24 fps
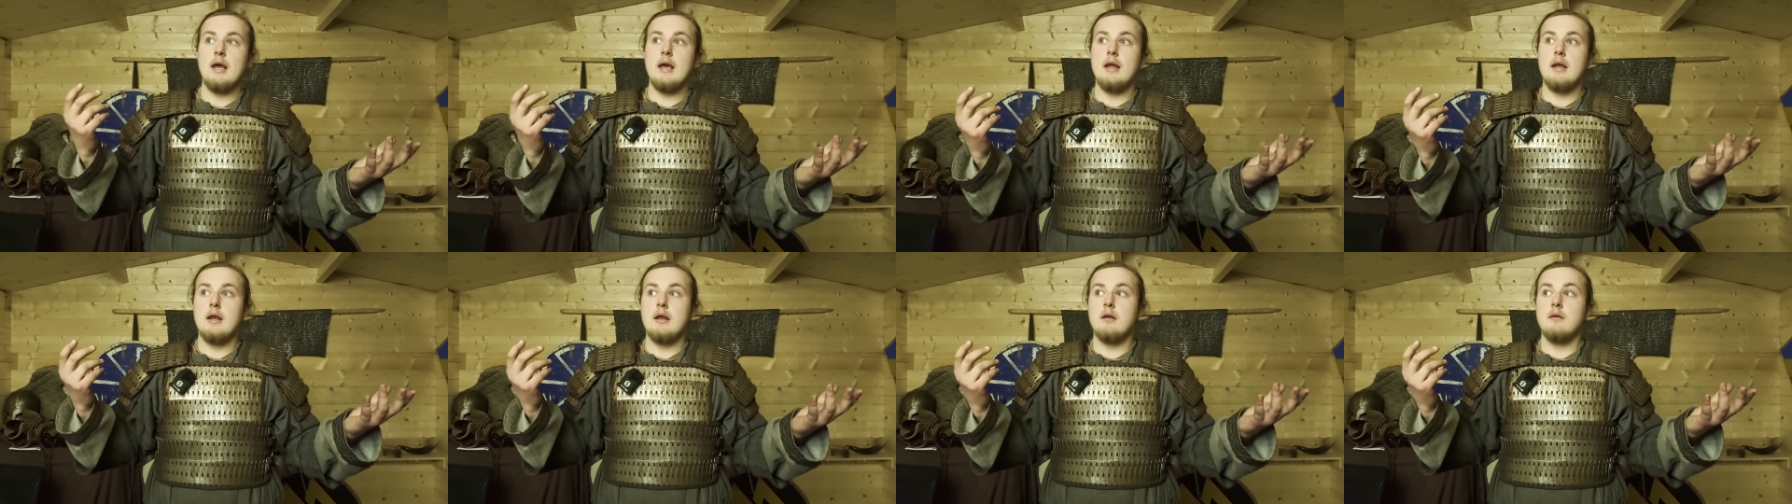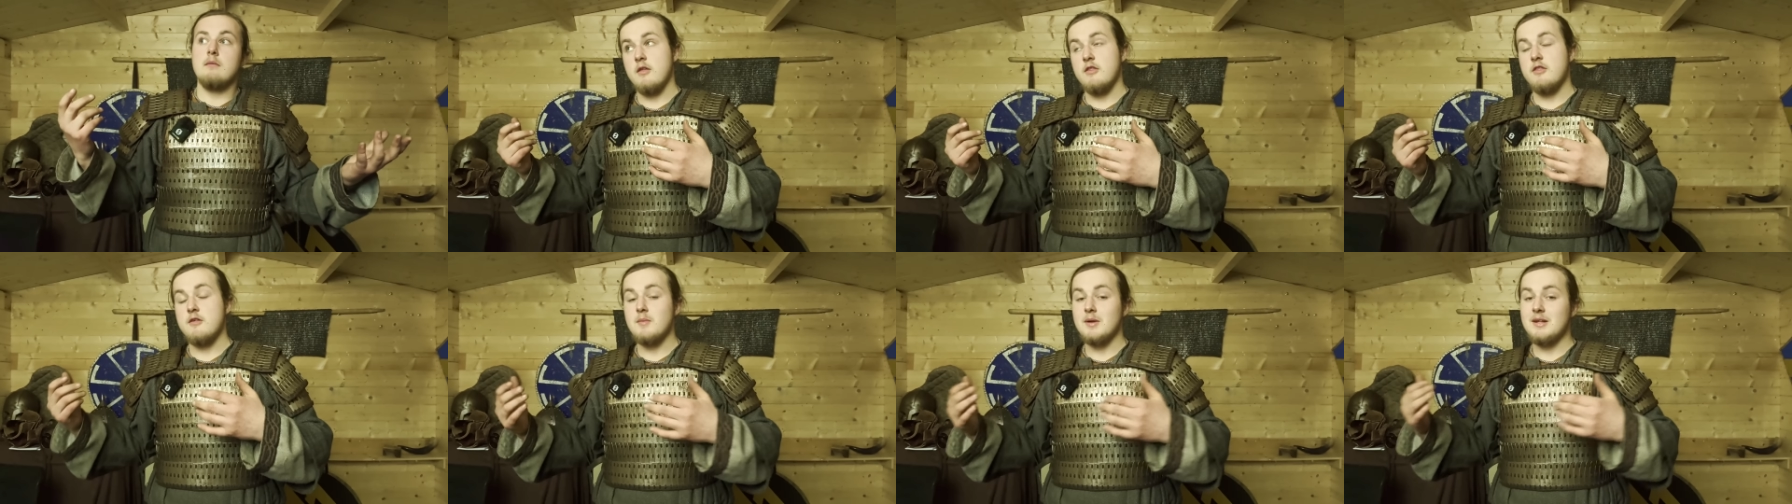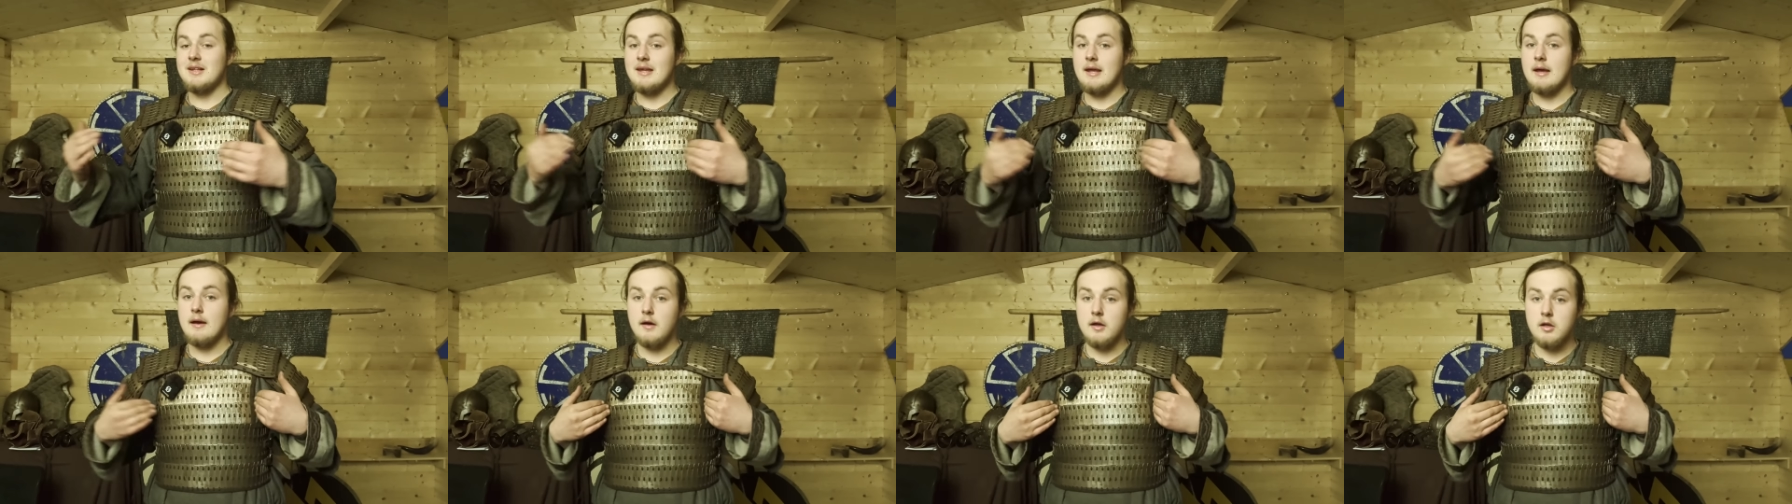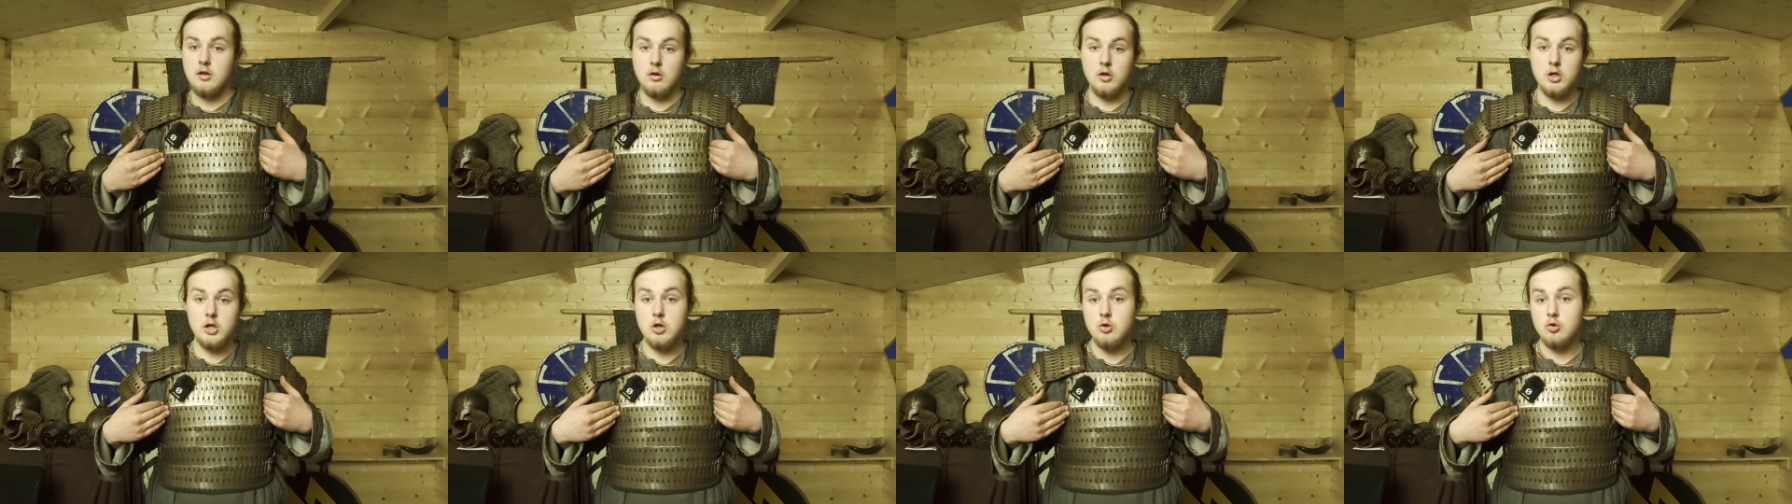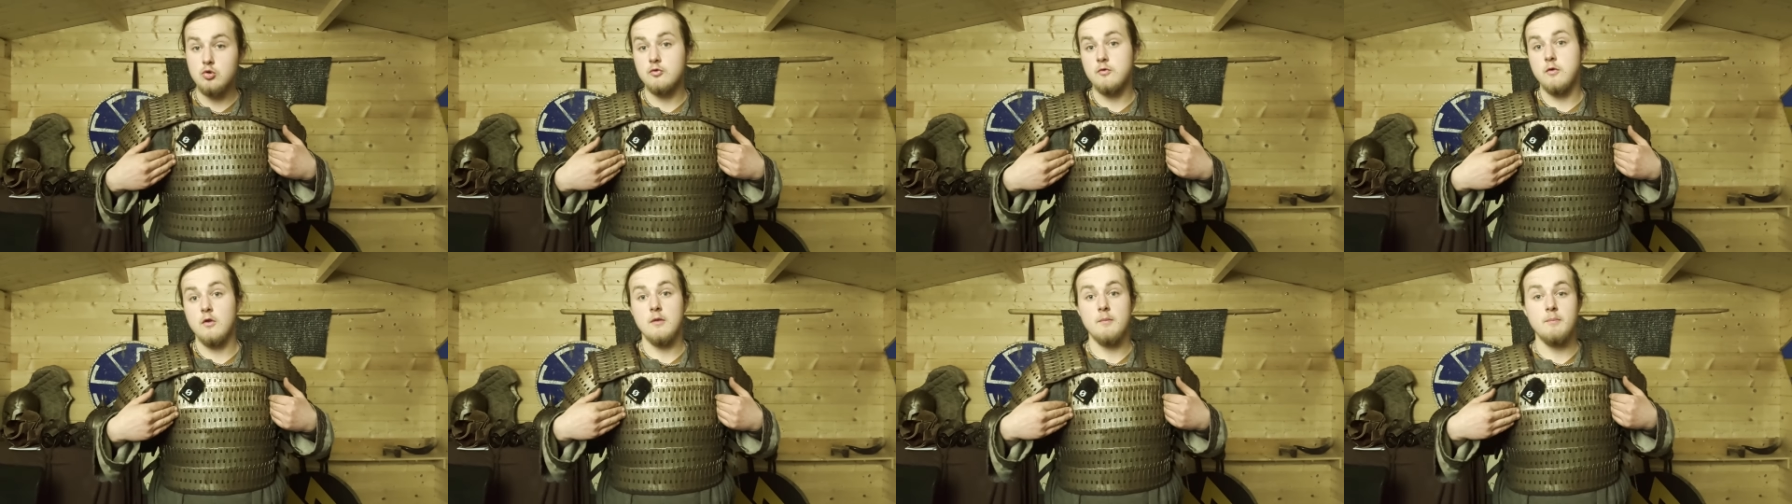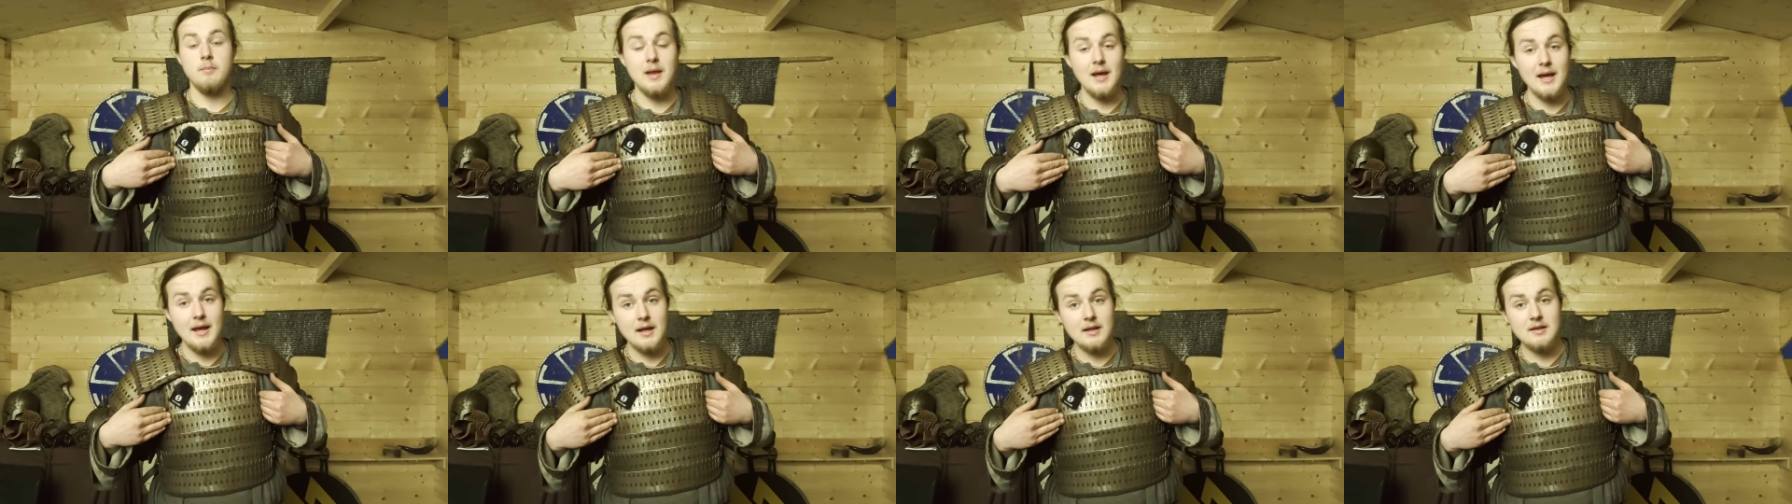in the material used for the
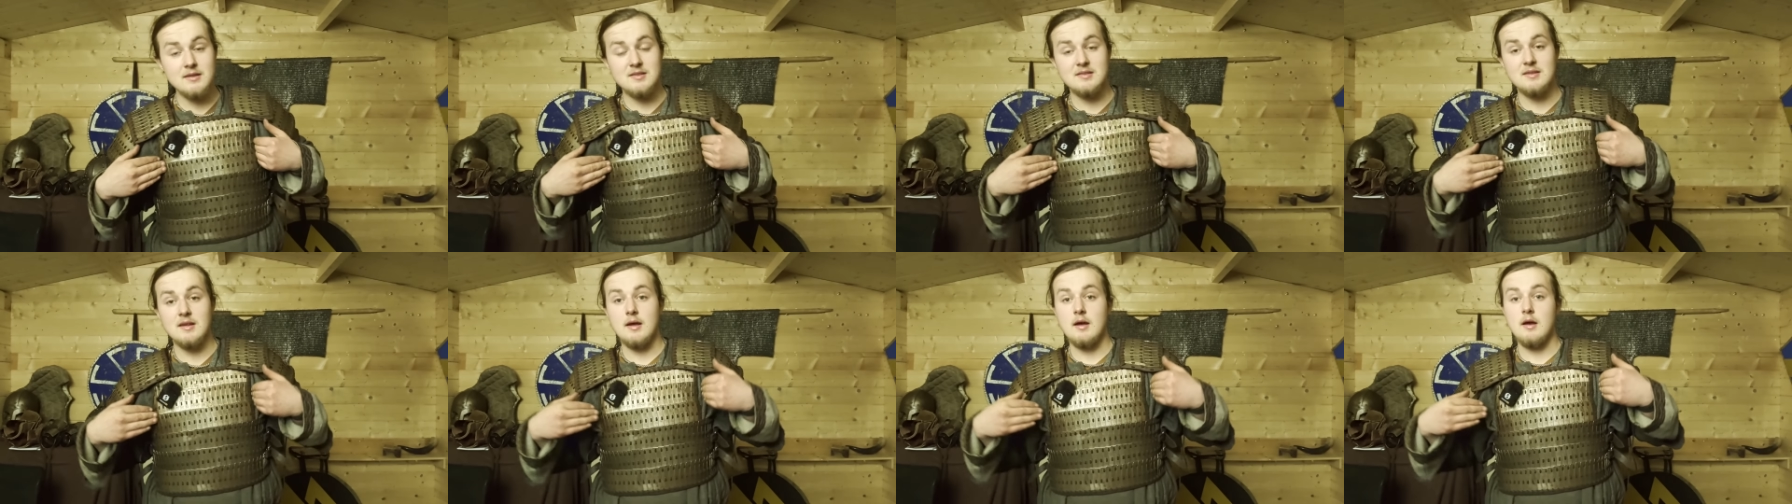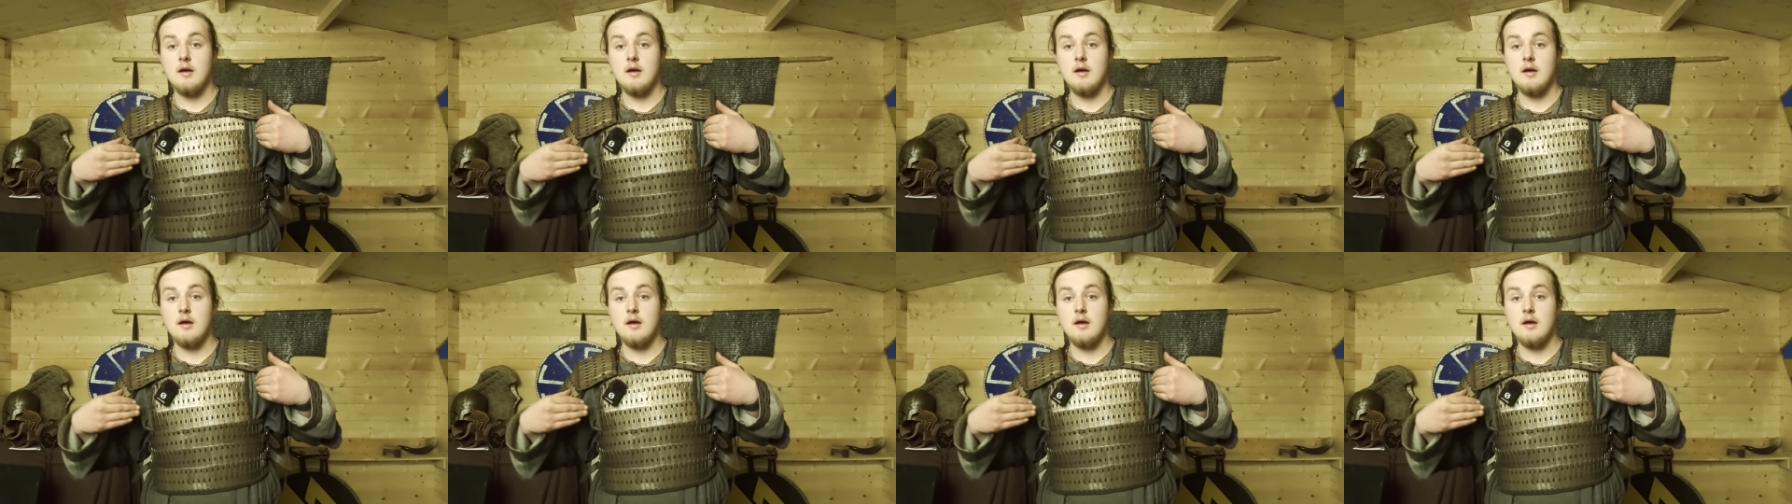plates,